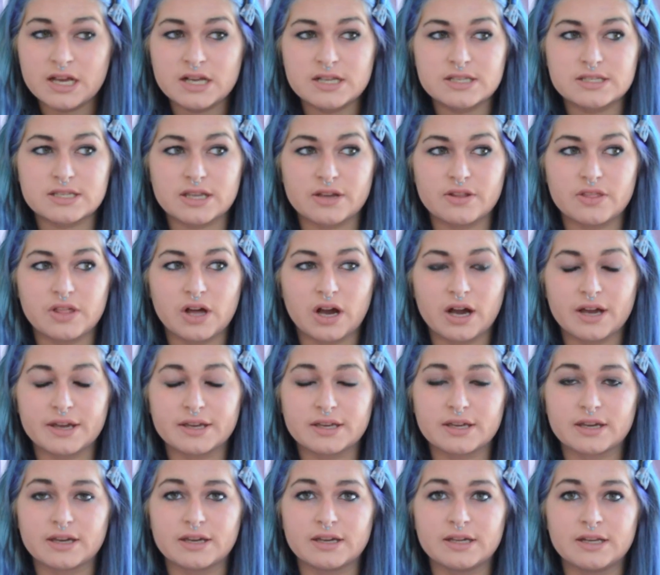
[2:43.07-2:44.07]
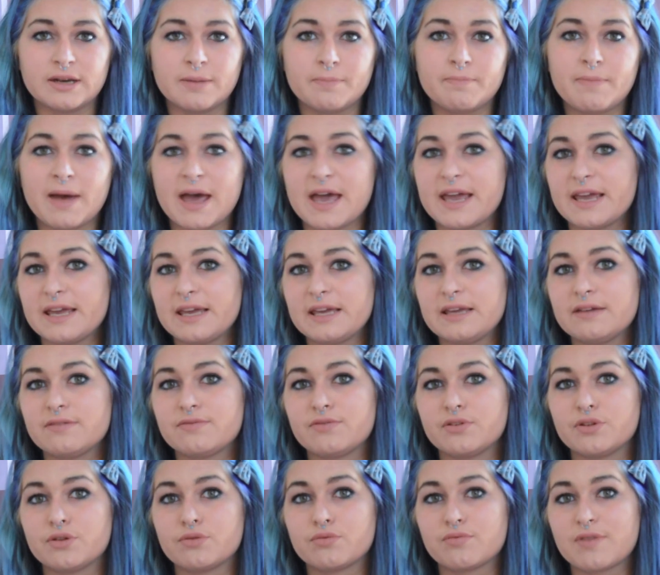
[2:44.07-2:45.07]
so that I can pay
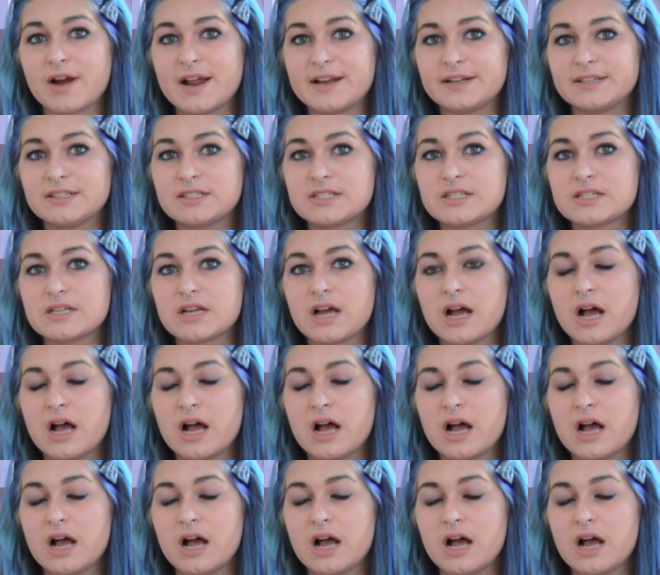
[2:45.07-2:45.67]
for the rent